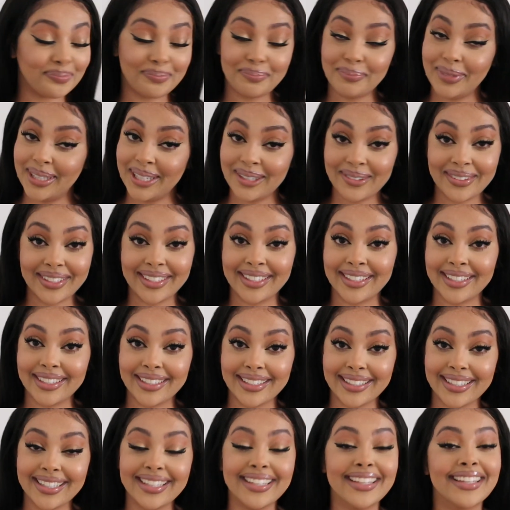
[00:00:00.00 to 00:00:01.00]

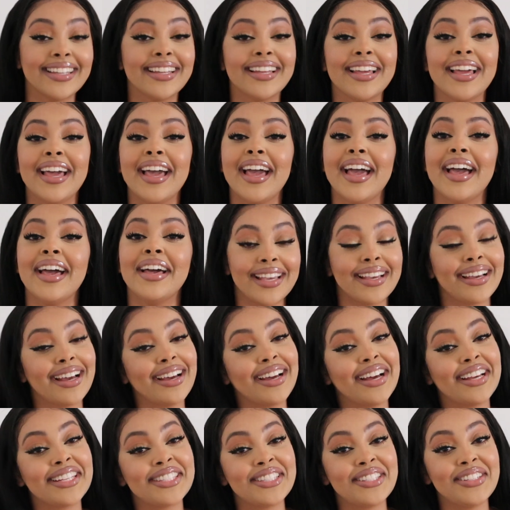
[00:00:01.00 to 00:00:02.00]
Period.
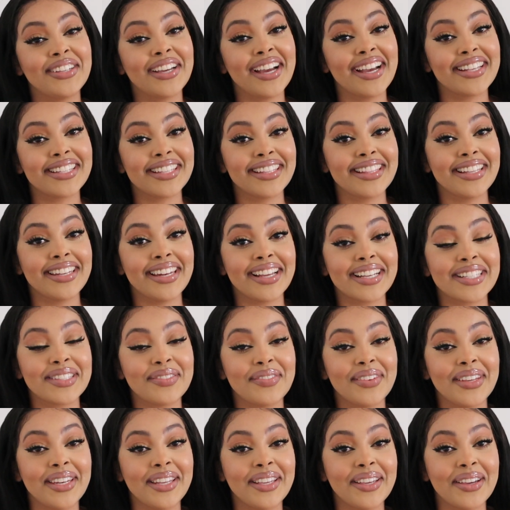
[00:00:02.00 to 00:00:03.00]
I'll see you guys on the next
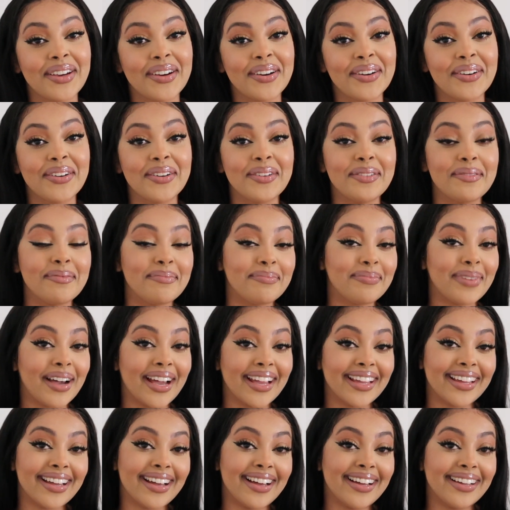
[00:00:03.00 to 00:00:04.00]
video.
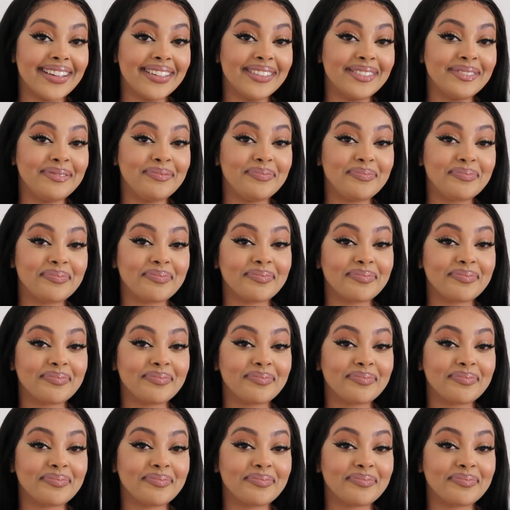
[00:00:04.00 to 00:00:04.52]
Bye, y'all.